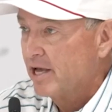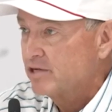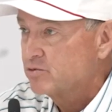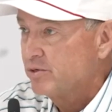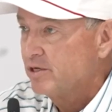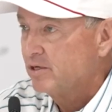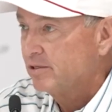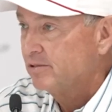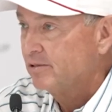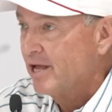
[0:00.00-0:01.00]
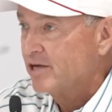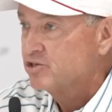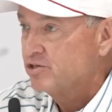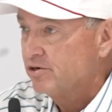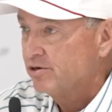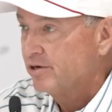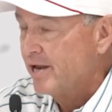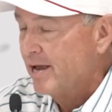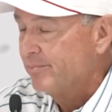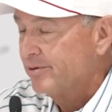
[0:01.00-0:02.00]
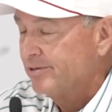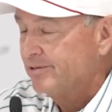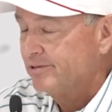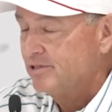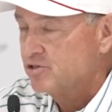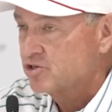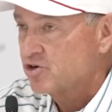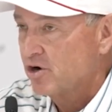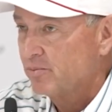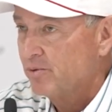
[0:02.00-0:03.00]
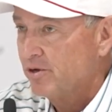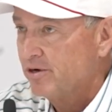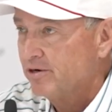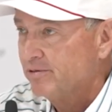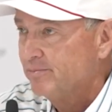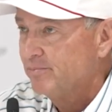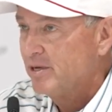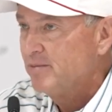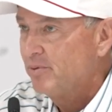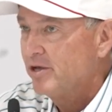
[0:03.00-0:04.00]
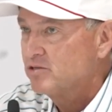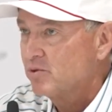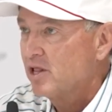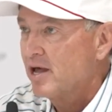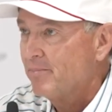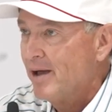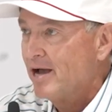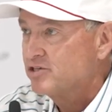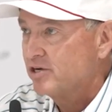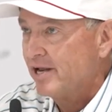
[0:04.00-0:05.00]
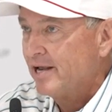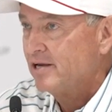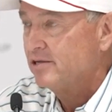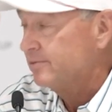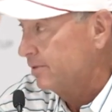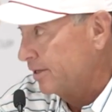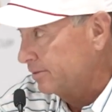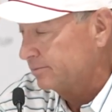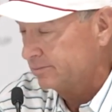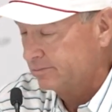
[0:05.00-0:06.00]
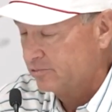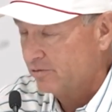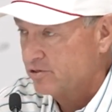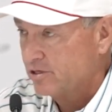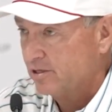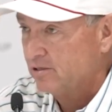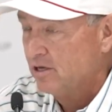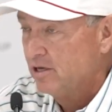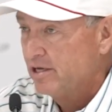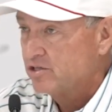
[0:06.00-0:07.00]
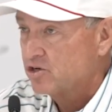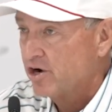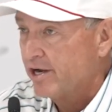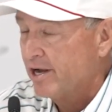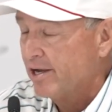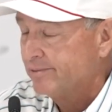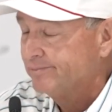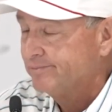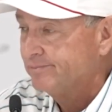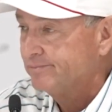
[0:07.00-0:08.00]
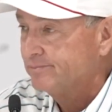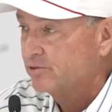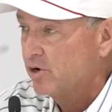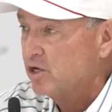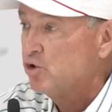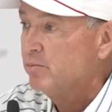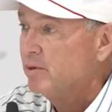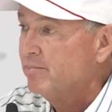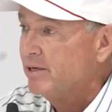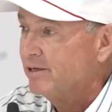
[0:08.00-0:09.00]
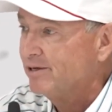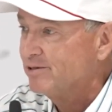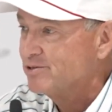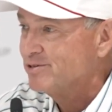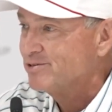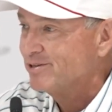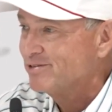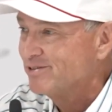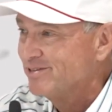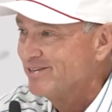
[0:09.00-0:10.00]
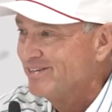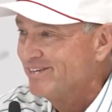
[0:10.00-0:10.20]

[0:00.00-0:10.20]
last week and last year in Napa, and he's a strong player. But he plays with a lot of passion, and he, like Trevor said, he's a great guy, great human being, as he says.